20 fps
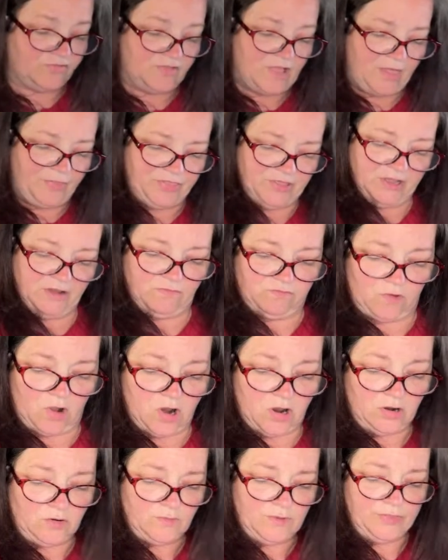nothing
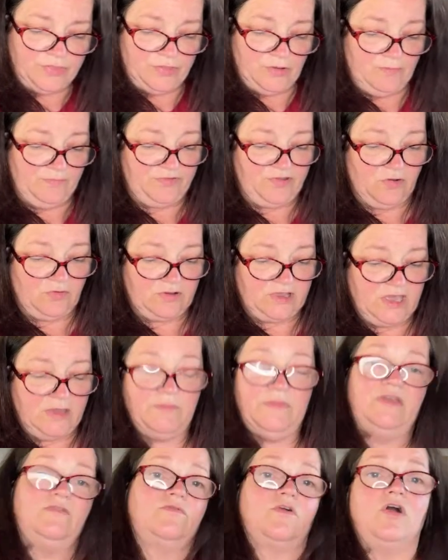wrong with them, don't get
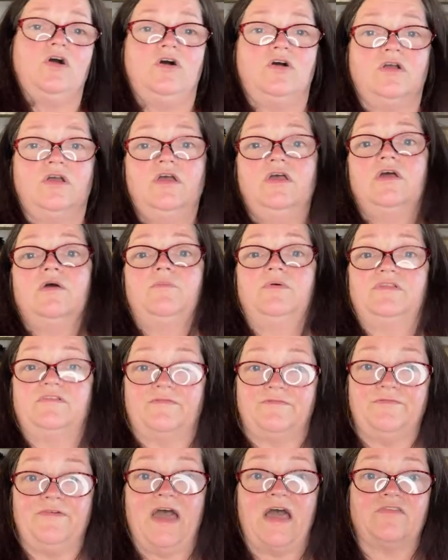me wrong, but the
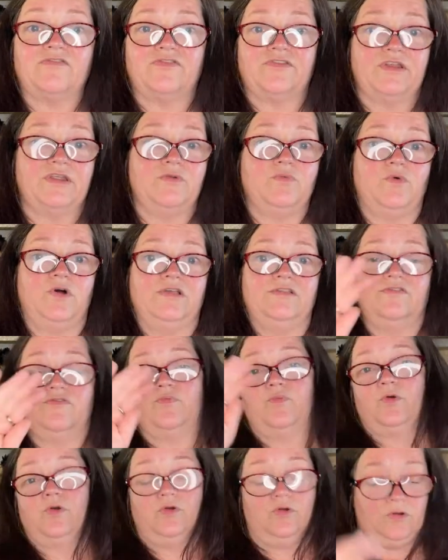faceted ones
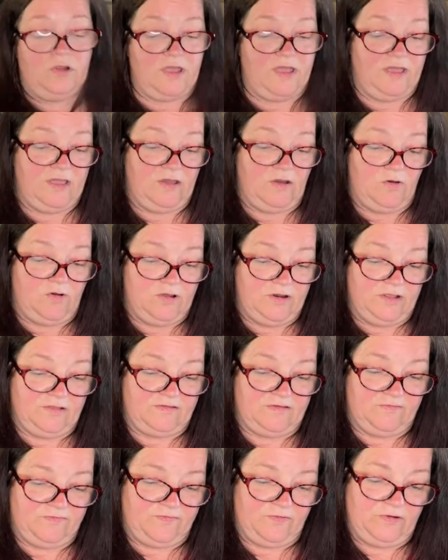were on a
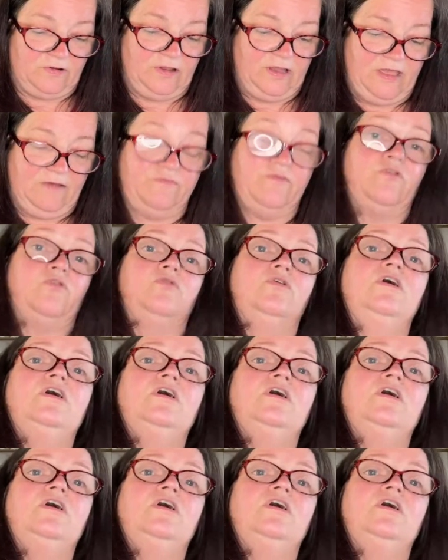different level.